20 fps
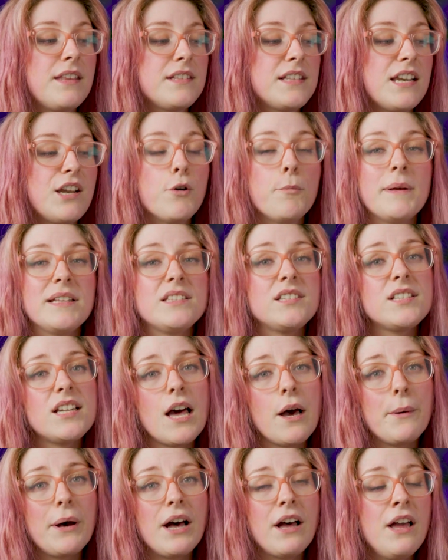that's a little bit
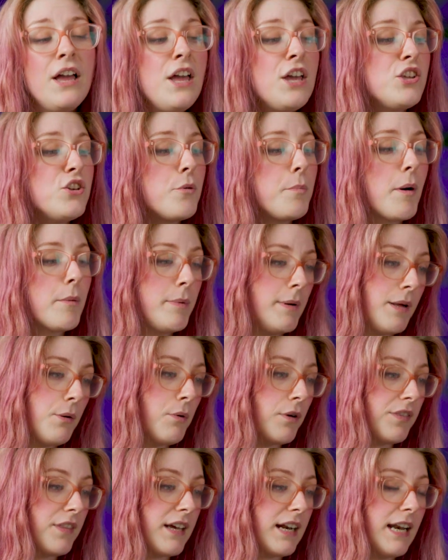slower, you'll probably
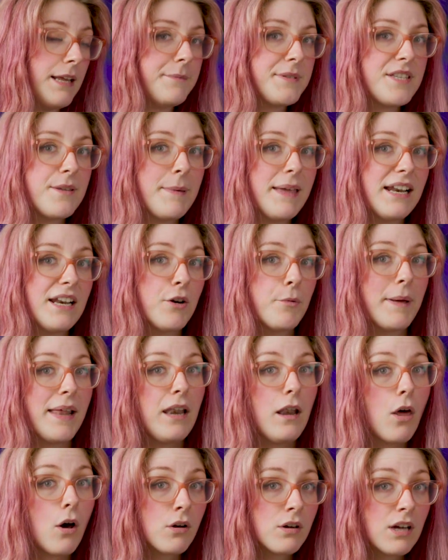want the clips to be a little
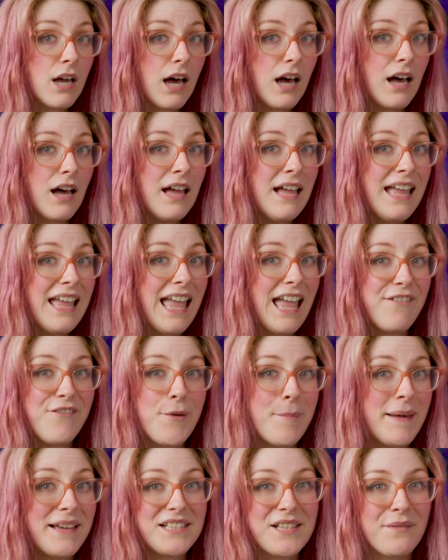bit longer.
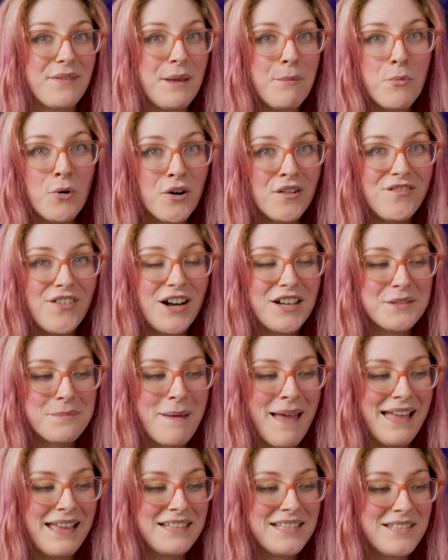If you pick something more
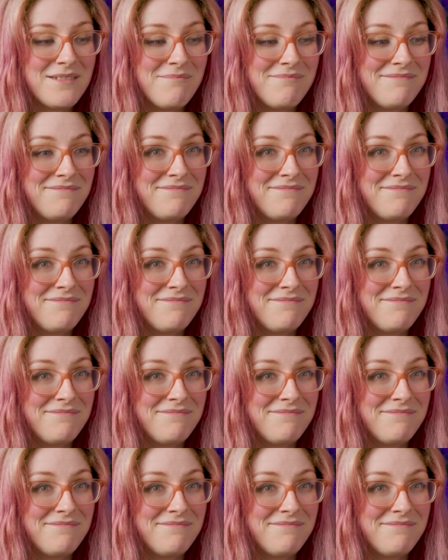fast paced,